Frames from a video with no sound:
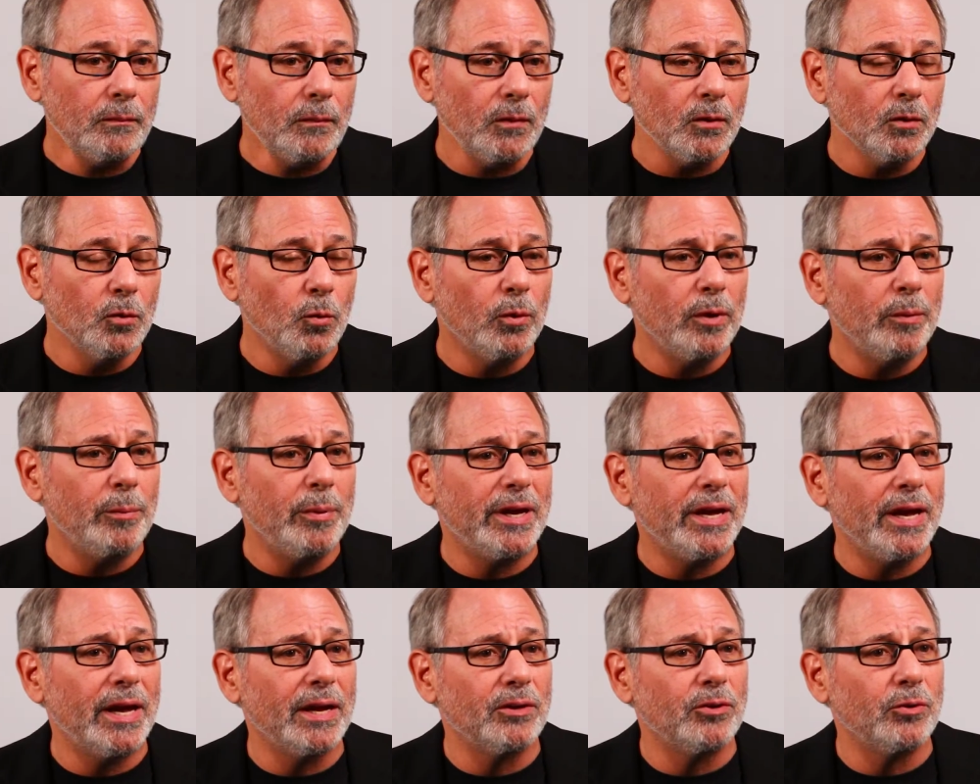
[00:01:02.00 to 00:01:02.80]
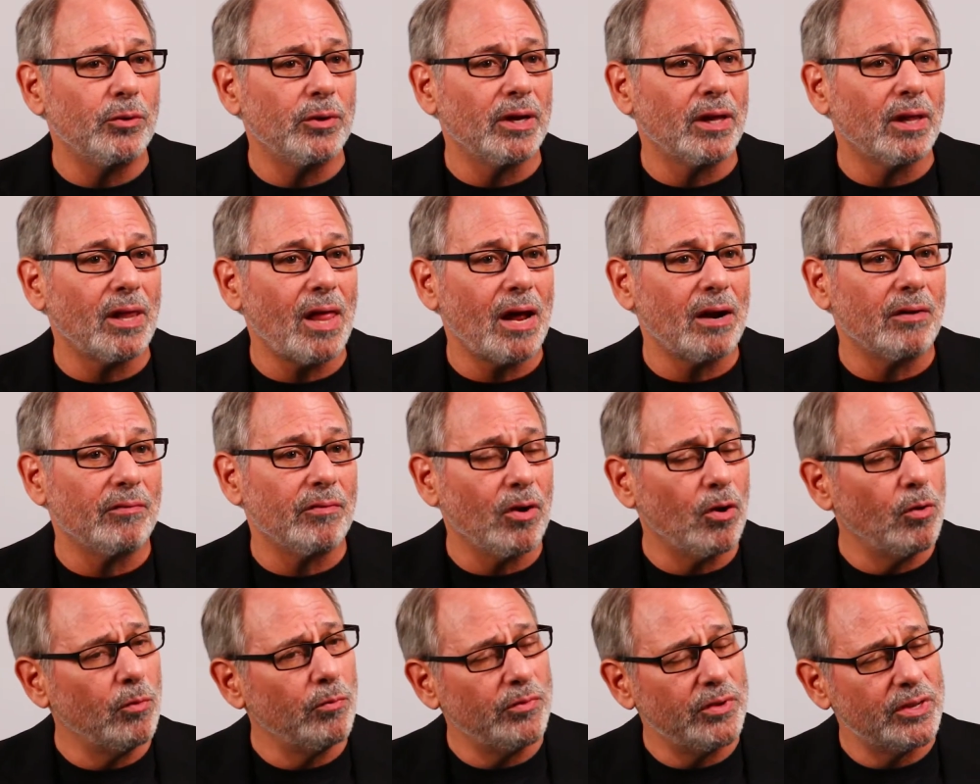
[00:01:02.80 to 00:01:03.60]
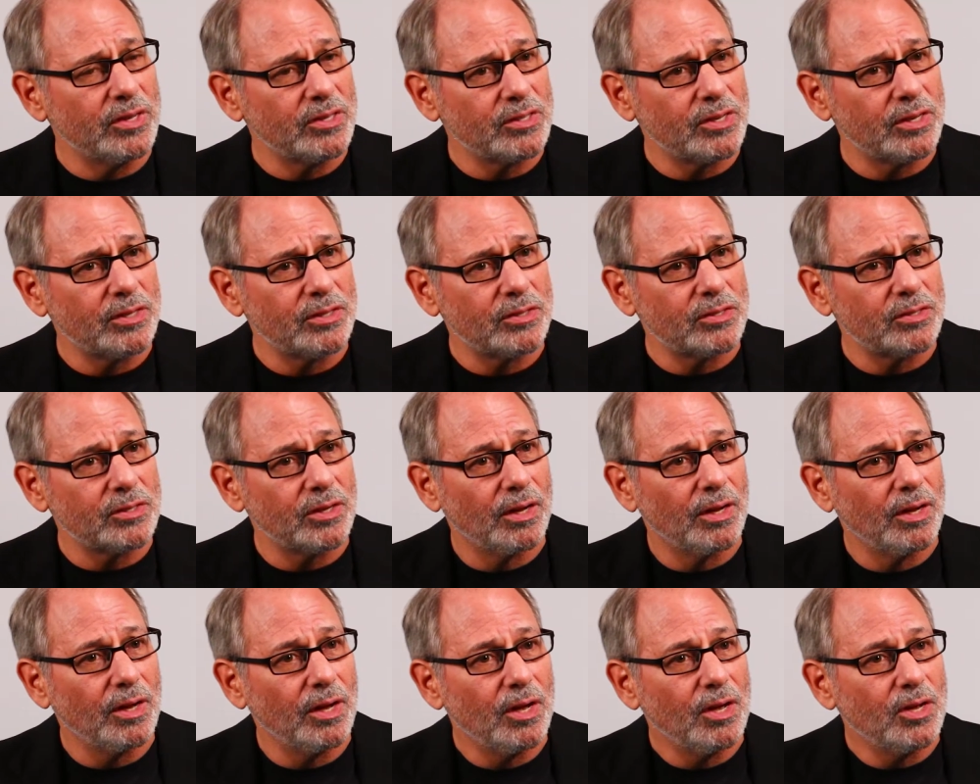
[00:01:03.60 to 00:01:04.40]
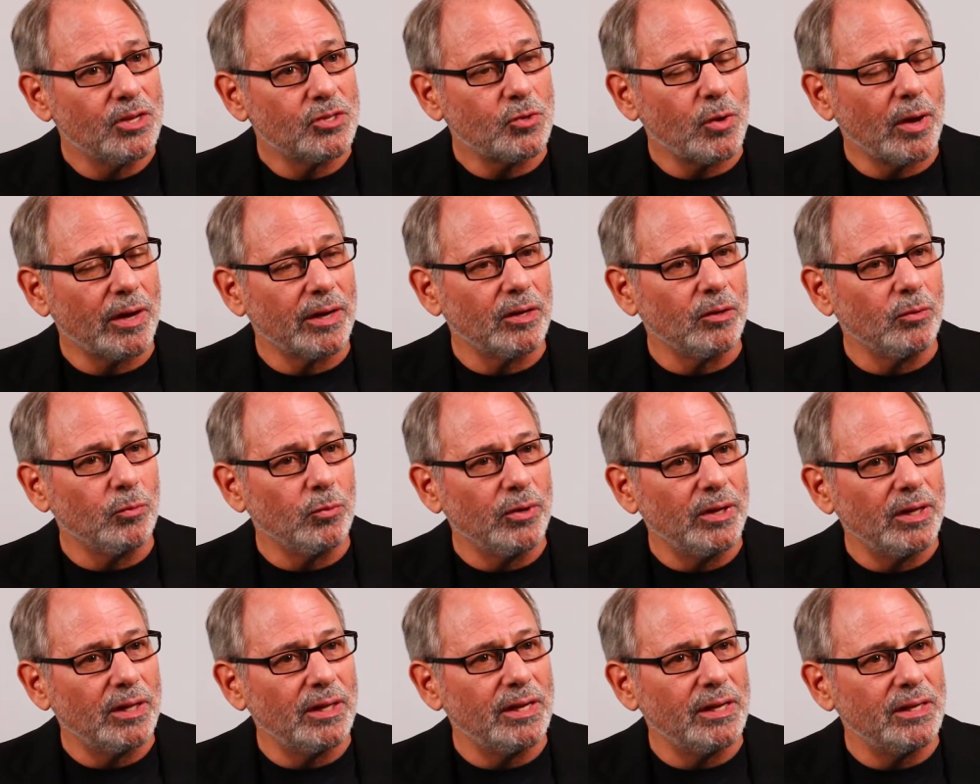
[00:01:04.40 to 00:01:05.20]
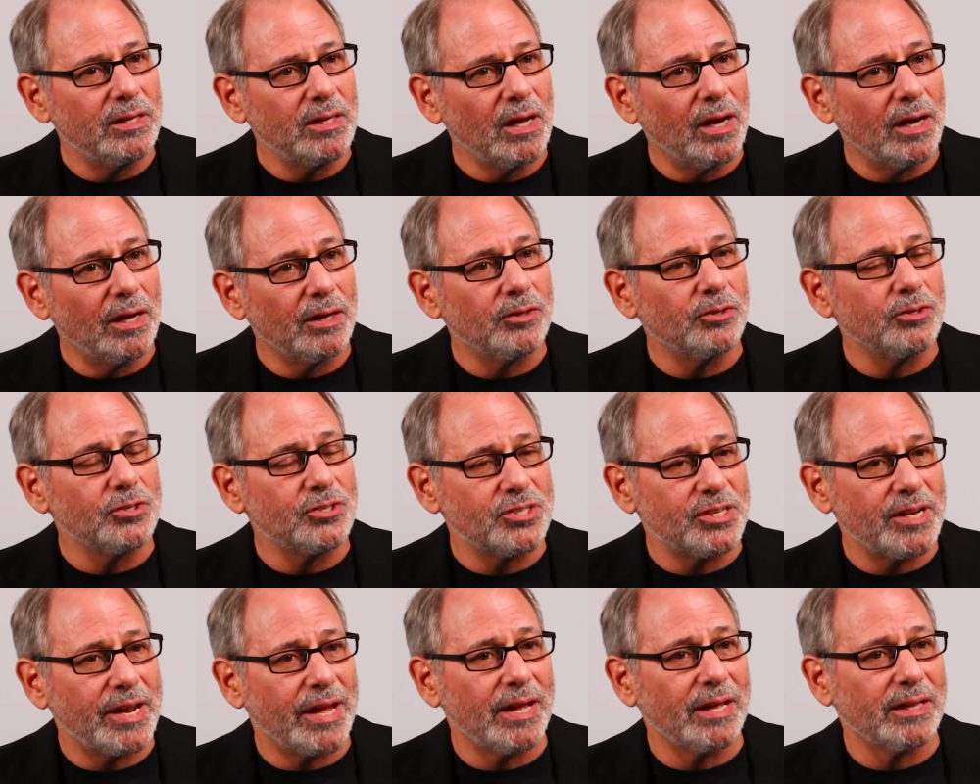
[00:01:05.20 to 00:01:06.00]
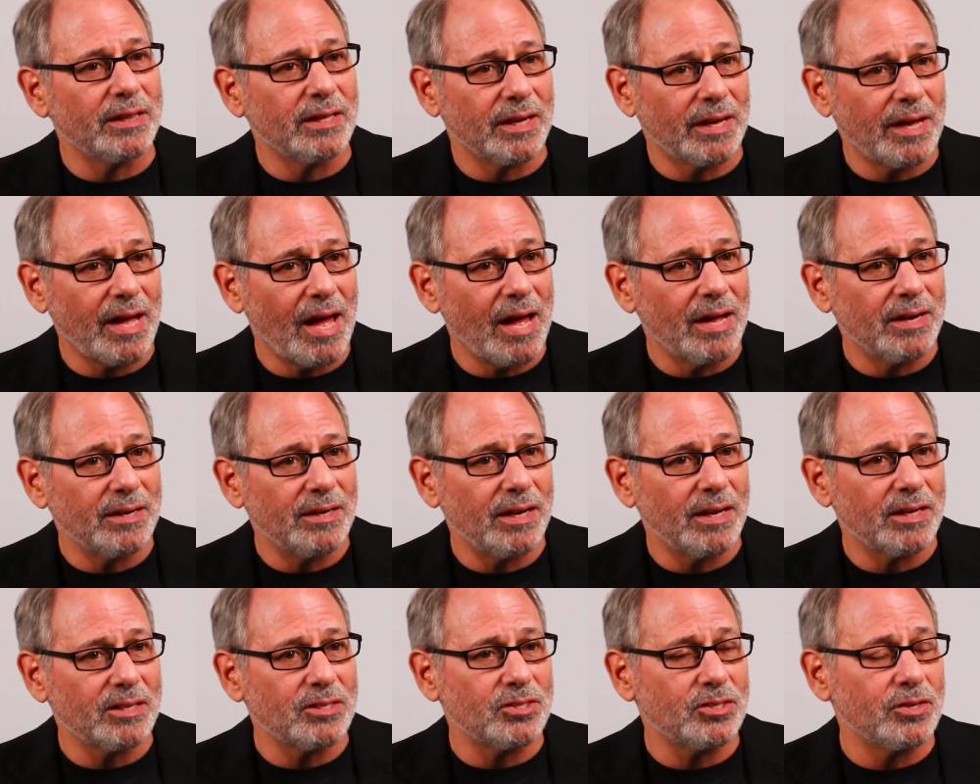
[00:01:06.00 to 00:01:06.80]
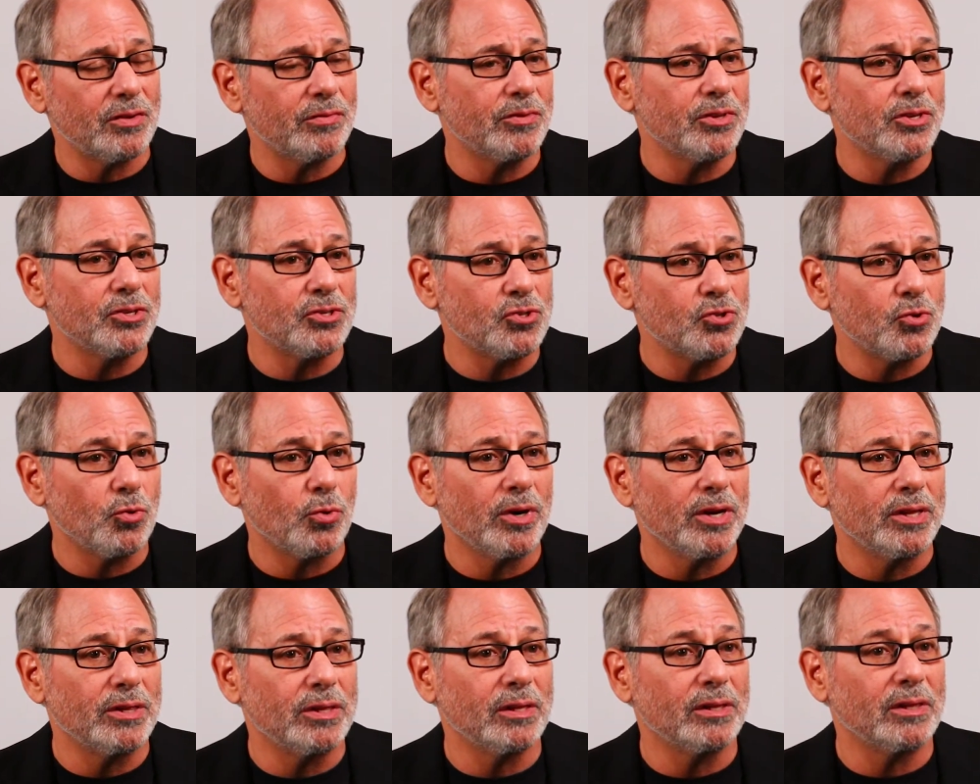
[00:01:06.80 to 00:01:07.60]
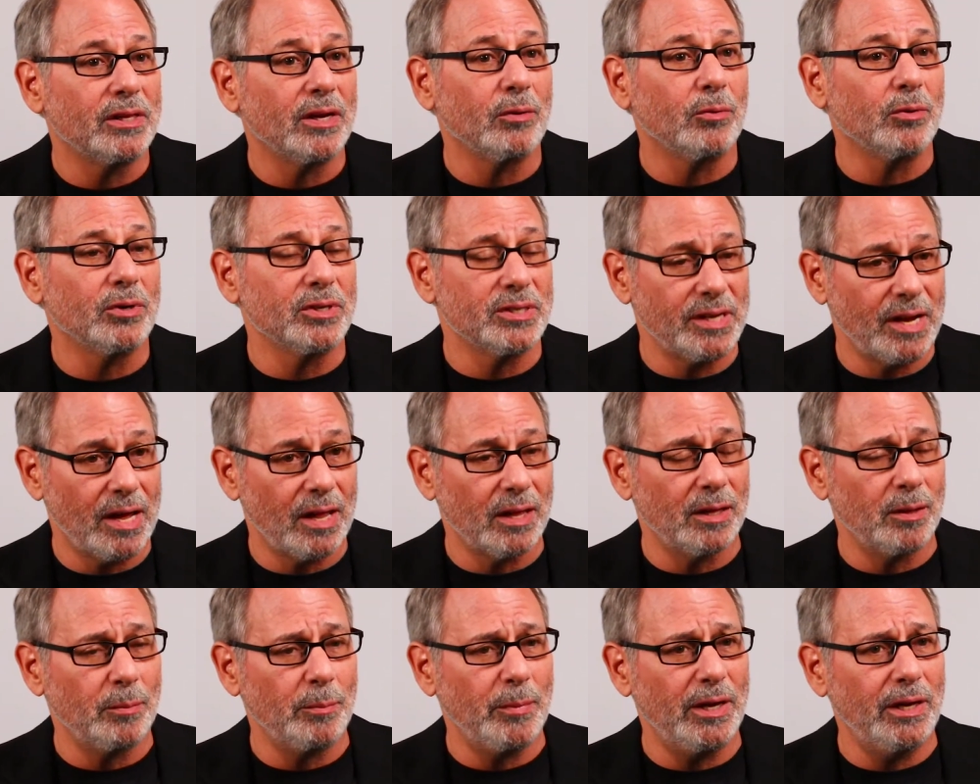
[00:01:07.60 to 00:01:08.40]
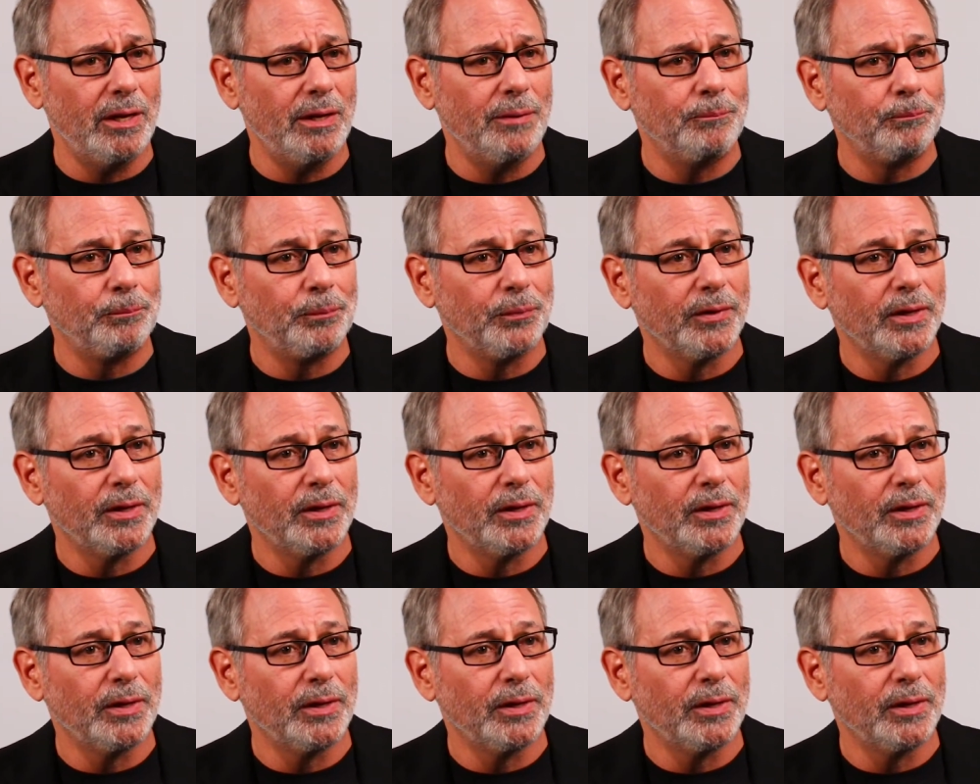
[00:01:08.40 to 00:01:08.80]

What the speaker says: We began doing a lot of home visits so I could really understand the context of the story that they were telling me